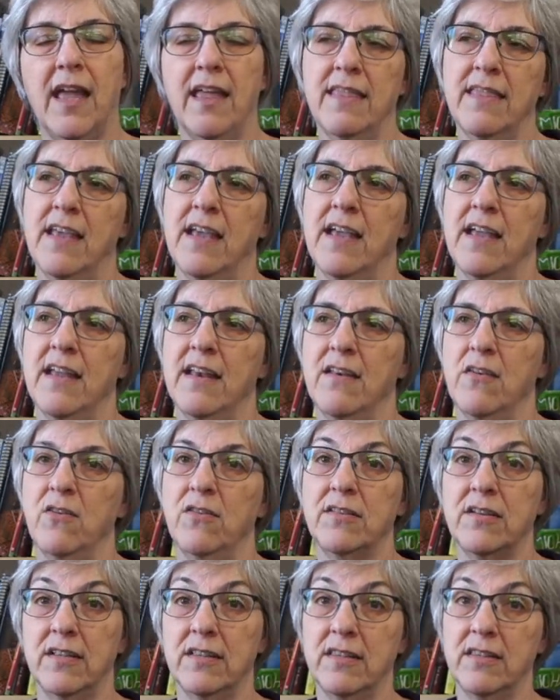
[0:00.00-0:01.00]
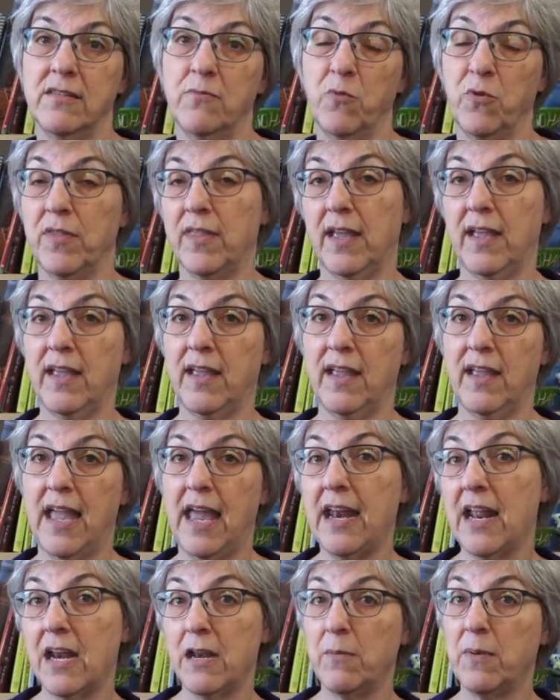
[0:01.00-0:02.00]
And then
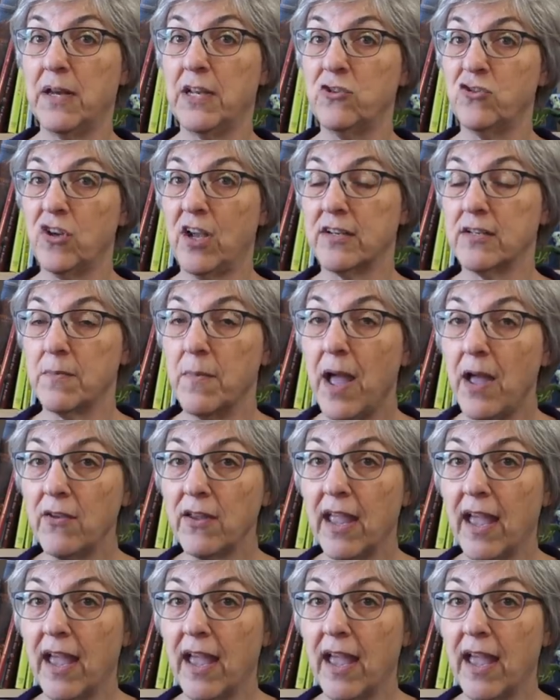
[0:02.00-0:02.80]
had anybody checked them out